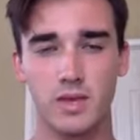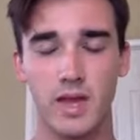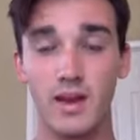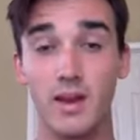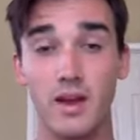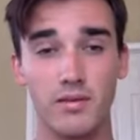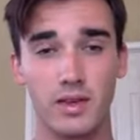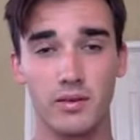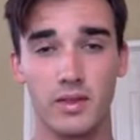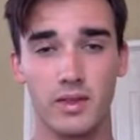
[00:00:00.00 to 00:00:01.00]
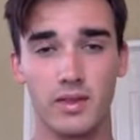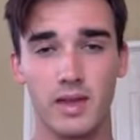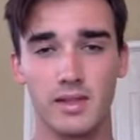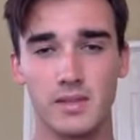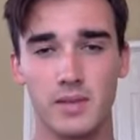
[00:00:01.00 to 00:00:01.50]
and loving within
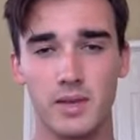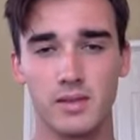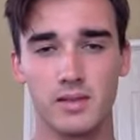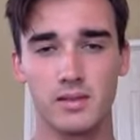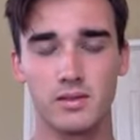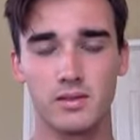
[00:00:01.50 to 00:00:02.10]
that space.